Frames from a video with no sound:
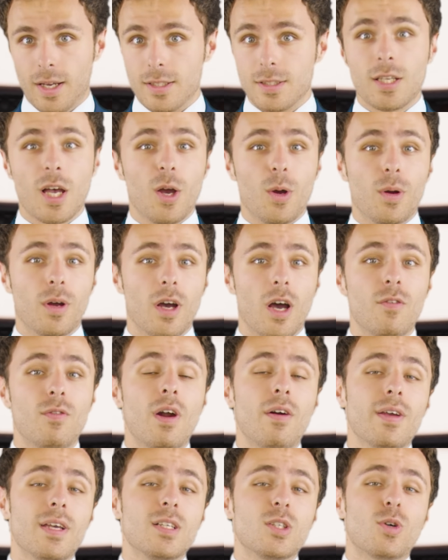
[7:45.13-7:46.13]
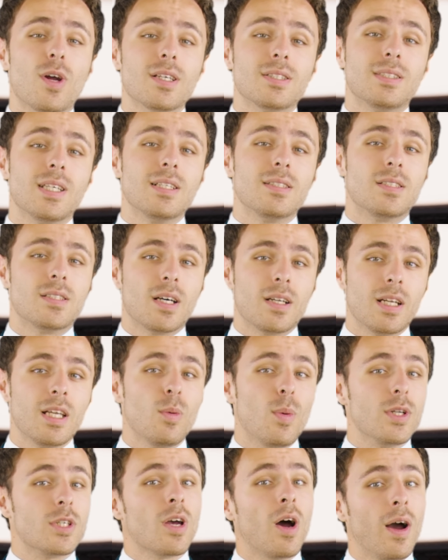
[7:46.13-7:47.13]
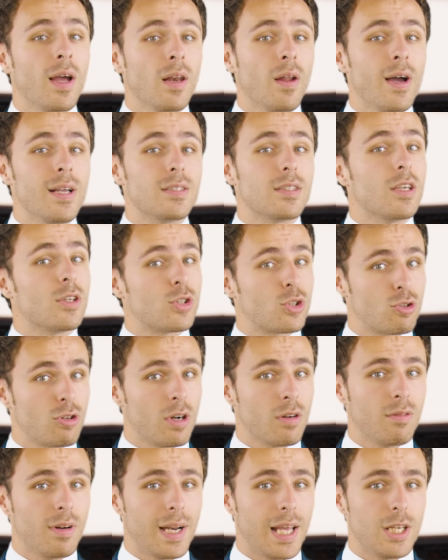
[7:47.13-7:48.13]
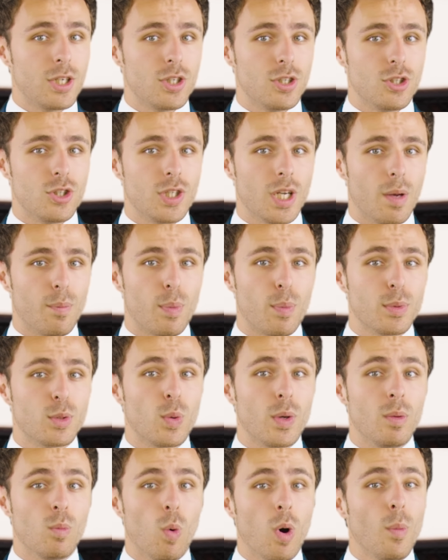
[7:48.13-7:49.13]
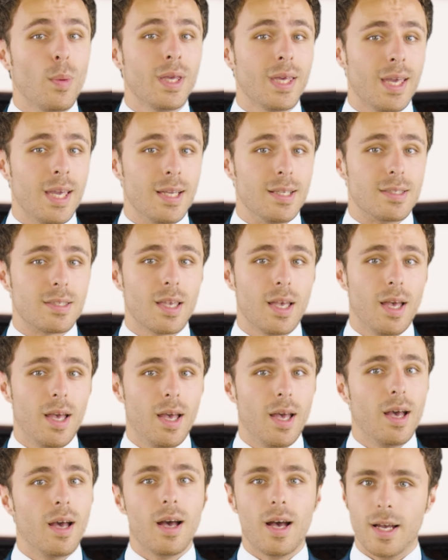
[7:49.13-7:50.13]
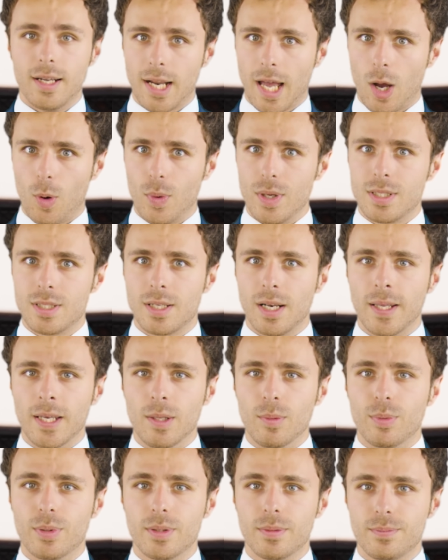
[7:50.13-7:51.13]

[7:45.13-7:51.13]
So, a very interesting study which highlights a strong relationship between what we eat and how we sleep.